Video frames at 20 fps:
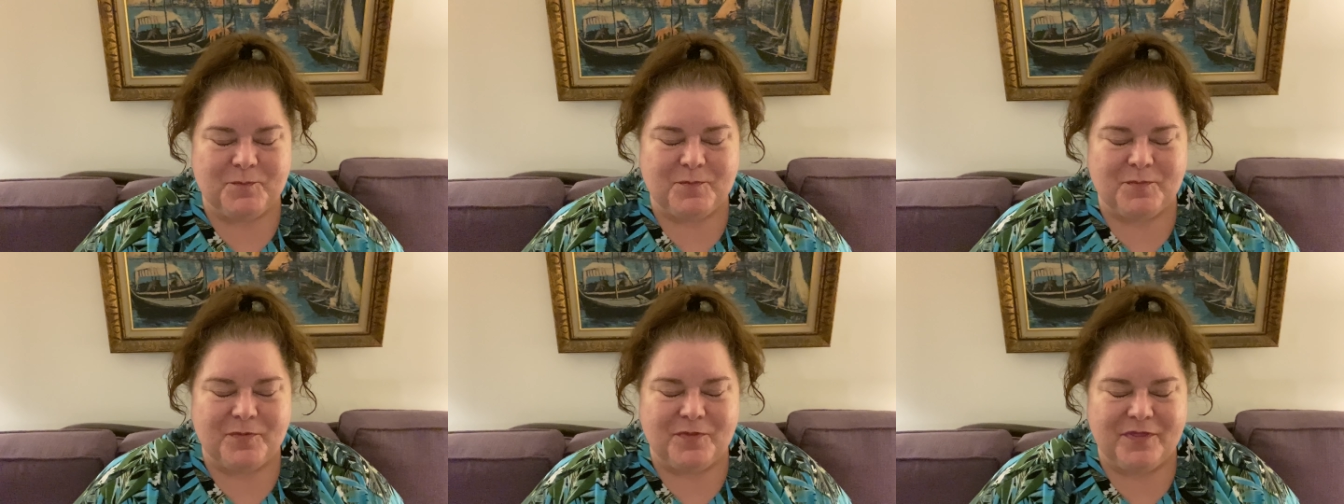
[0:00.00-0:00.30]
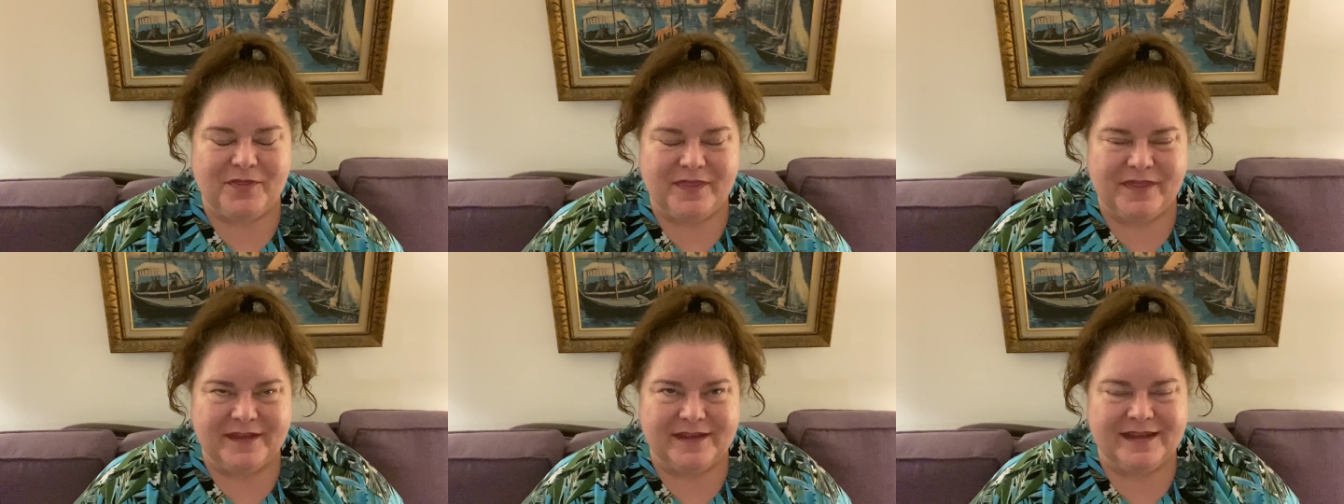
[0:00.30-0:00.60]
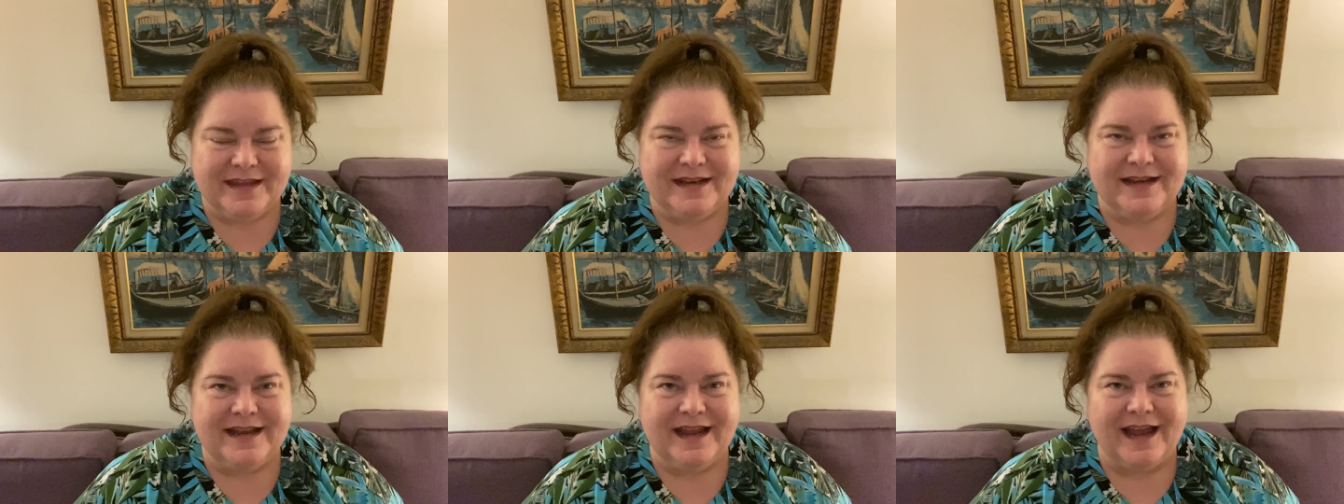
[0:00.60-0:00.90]

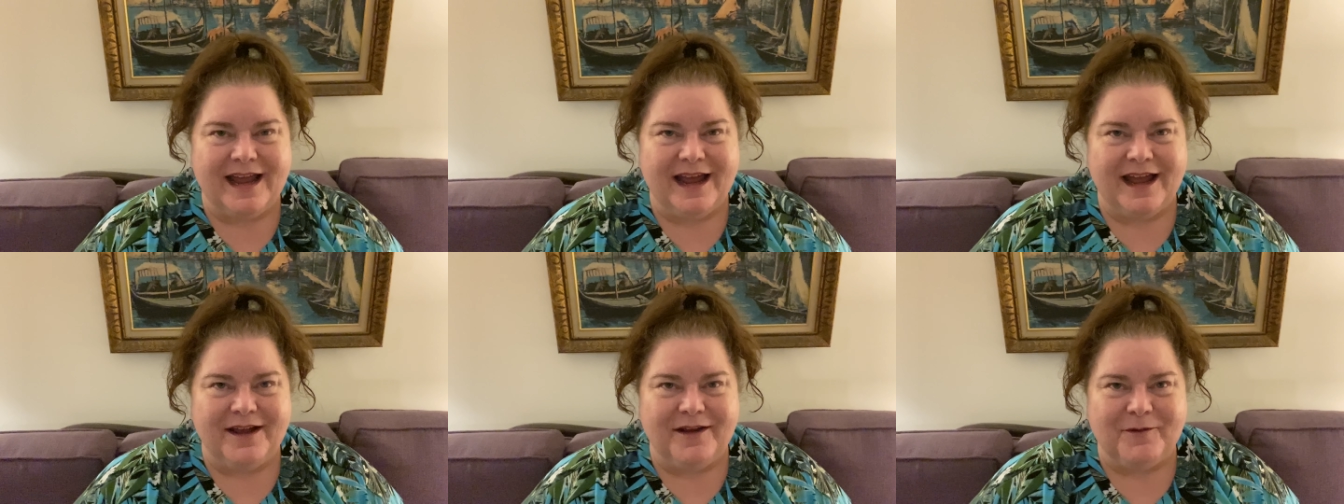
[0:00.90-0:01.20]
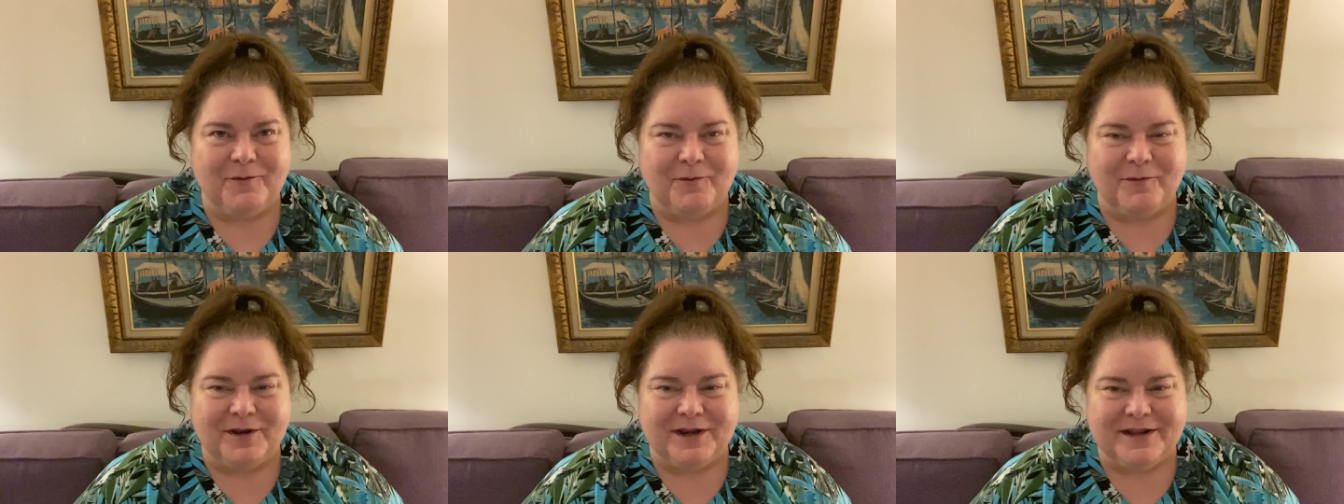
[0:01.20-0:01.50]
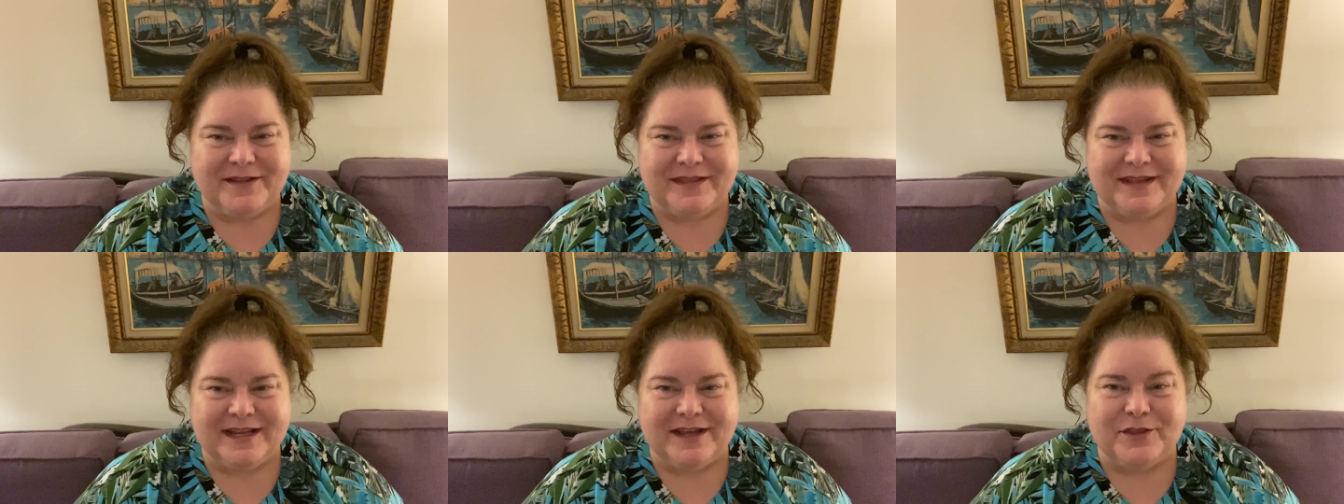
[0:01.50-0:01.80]
then one
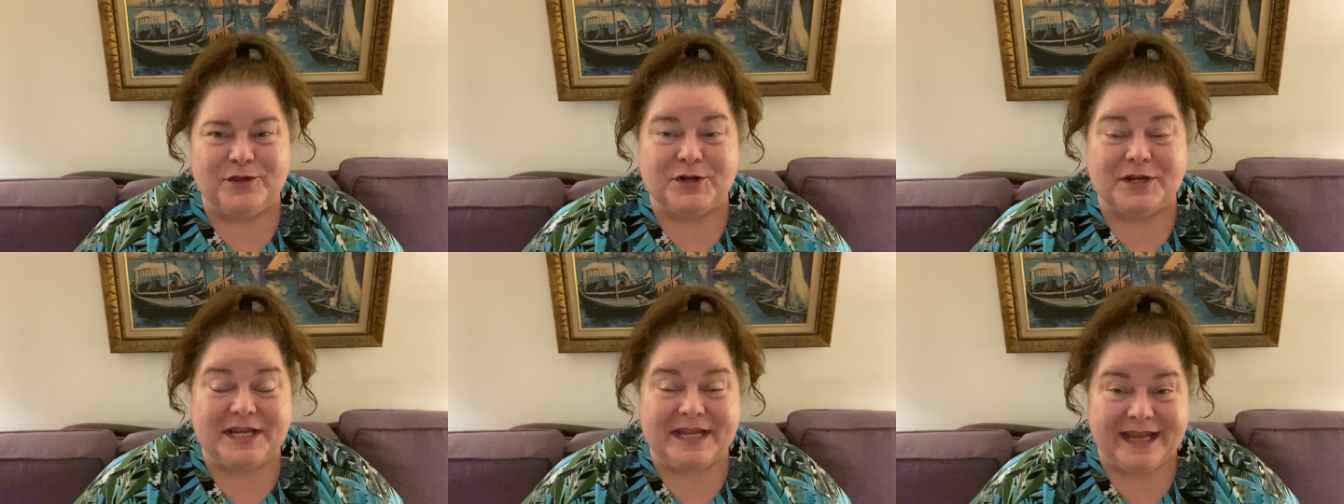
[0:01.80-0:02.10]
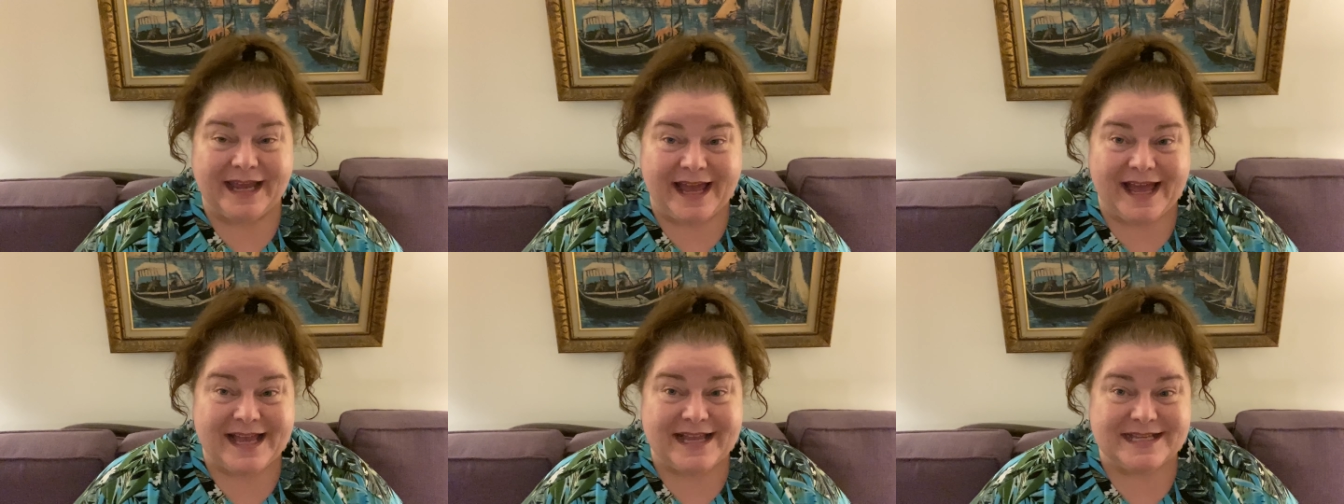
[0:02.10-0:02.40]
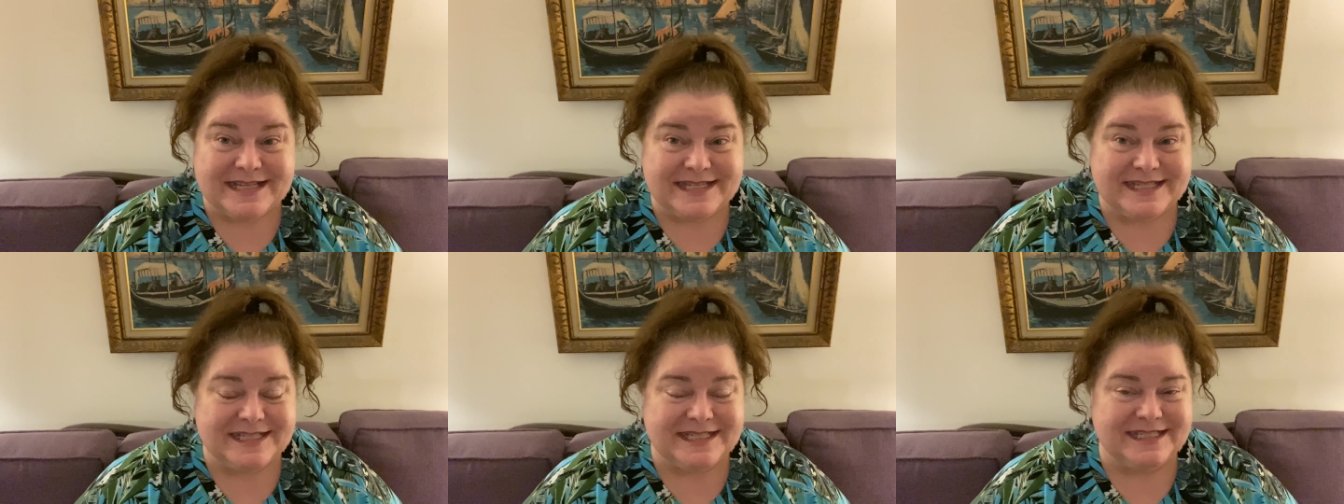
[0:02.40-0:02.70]
of the other
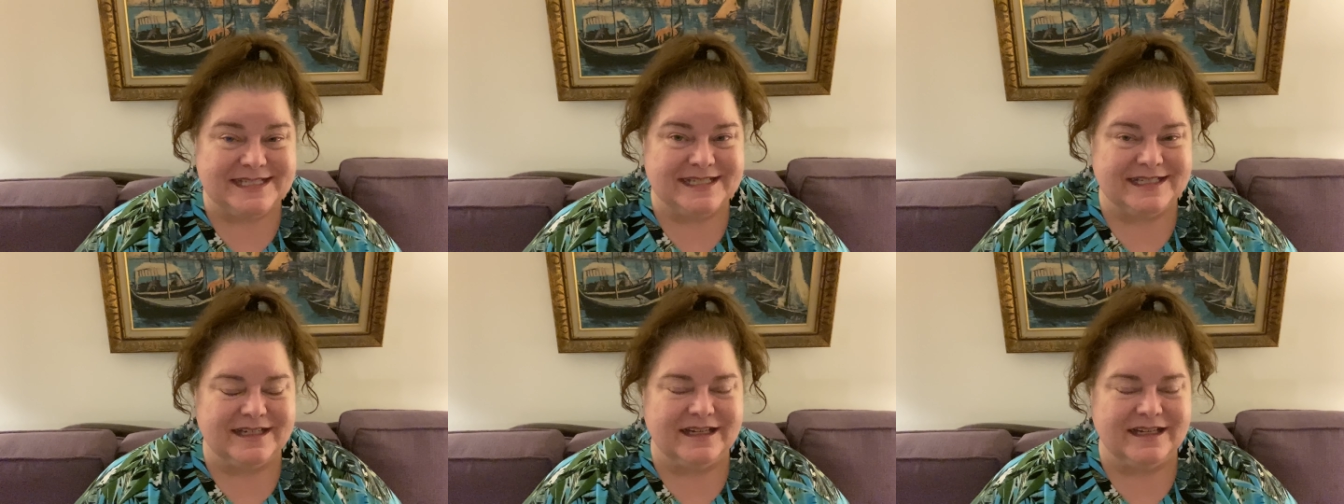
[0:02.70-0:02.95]
guests,